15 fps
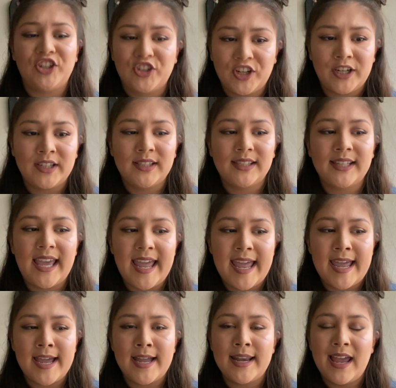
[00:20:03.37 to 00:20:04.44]
shirts,
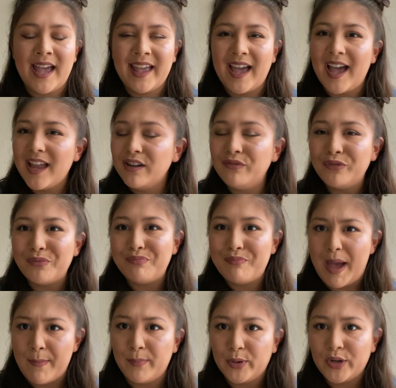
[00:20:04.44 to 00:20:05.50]
and I kind of
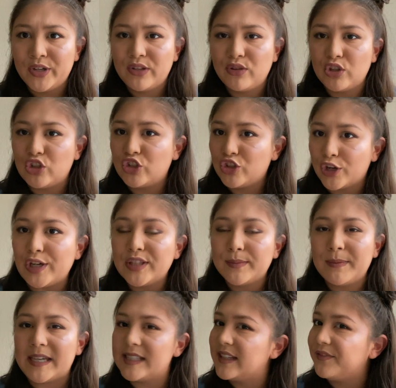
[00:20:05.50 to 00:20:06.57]
remembered the
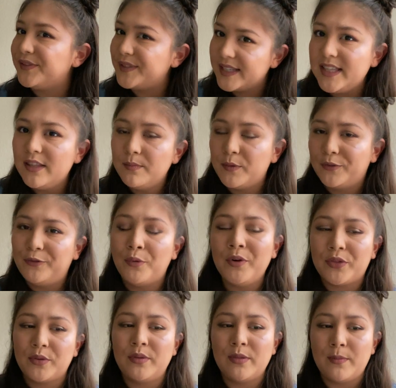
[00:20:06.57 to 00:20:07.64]
shirts because I've seen them
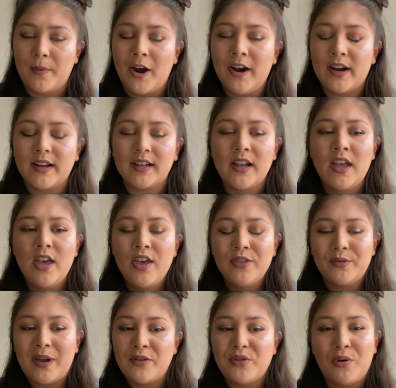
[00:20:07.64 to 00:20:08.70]
before through the park
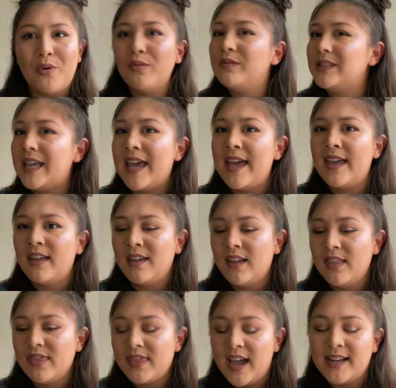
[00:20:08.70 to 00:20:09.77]
throughout the whole
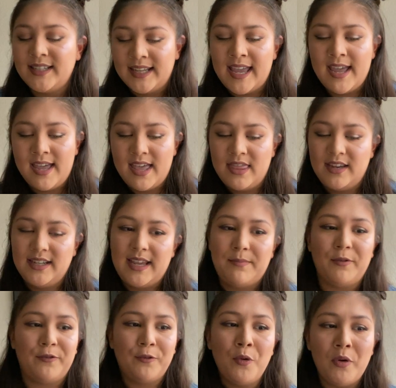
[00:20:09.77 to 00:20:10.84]
day, that day and the day
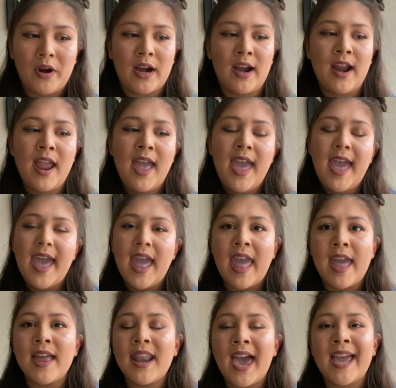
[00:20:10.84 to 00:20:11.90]
before,
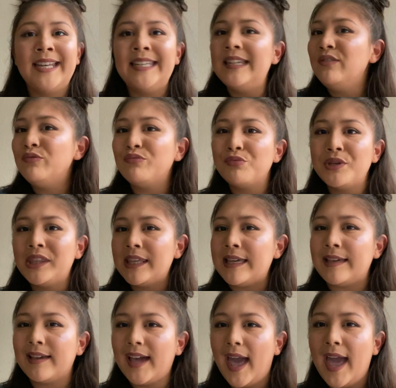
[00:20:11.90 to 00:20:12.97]
and I didn't
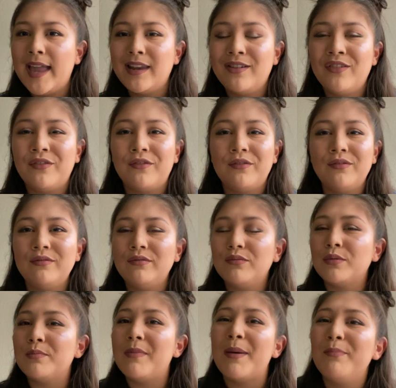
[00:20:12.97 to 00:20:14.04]
really kind
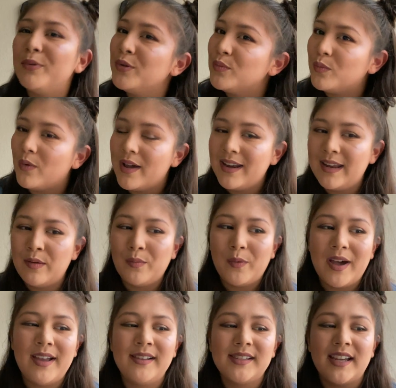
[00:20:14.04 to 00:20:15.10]
of remembered what it
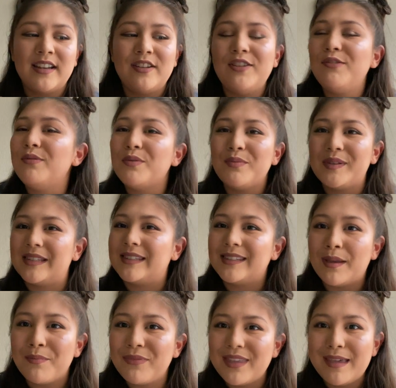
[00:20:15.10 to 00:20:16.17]
was. I knew it was
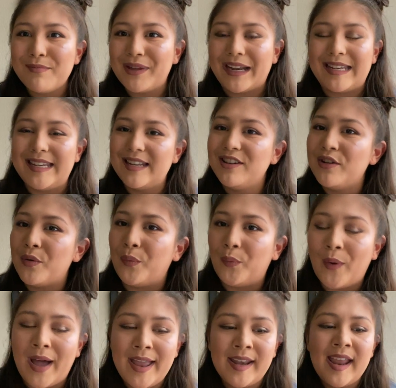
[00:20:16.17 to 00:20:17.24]
something, but I didn't know
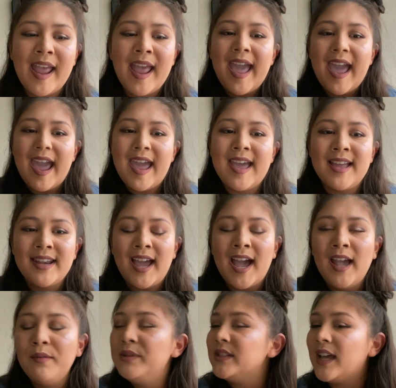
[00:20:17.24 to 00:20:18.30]
what. And
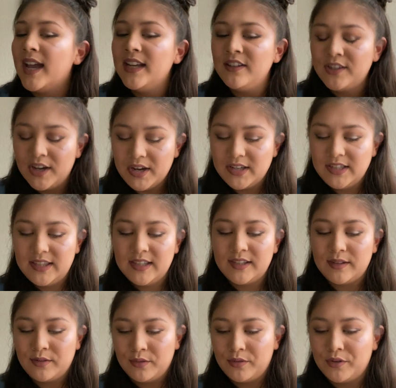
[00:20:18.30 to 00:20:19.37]
I was kind of talking to
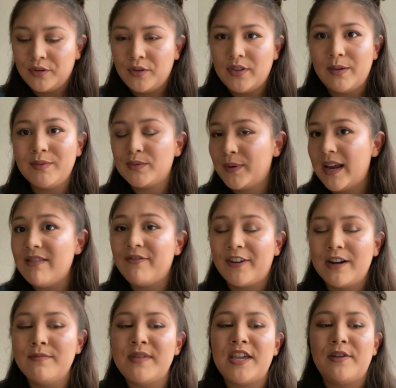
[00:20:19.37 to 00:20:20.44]
this little girl that was right in
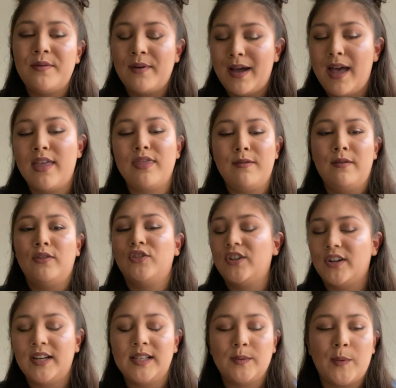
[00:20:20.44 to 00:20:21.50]
front of me who had the
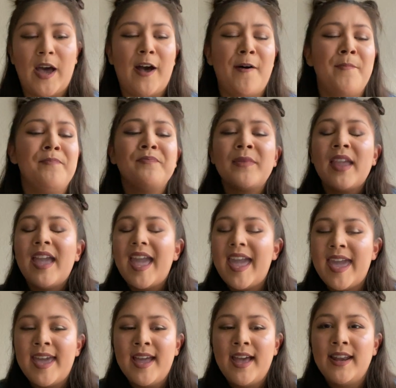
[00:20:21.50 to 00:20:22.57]
shirt as well,
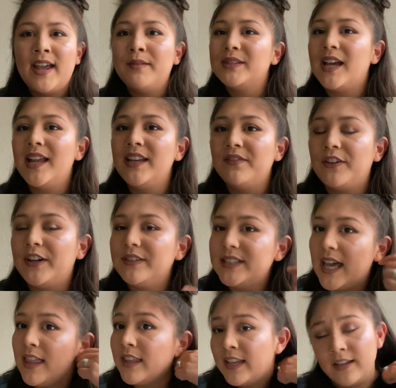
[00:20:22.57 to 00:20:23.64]
and I was kind of
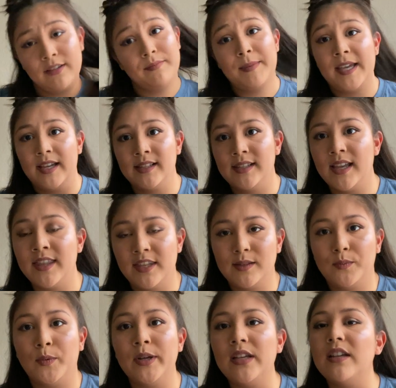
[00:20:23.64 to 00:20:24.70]
telling, because at
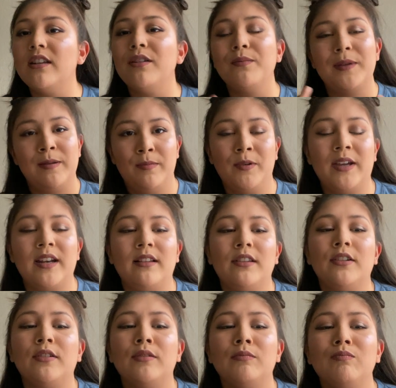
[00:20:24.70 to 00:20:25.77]
this point, you know, people get a
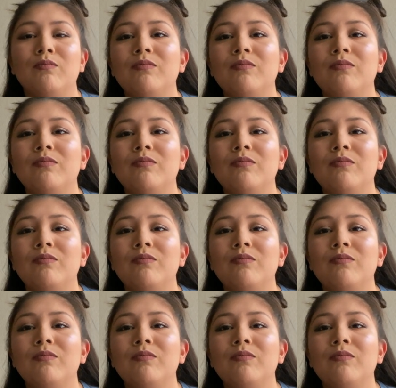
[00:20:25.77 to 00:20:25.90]
little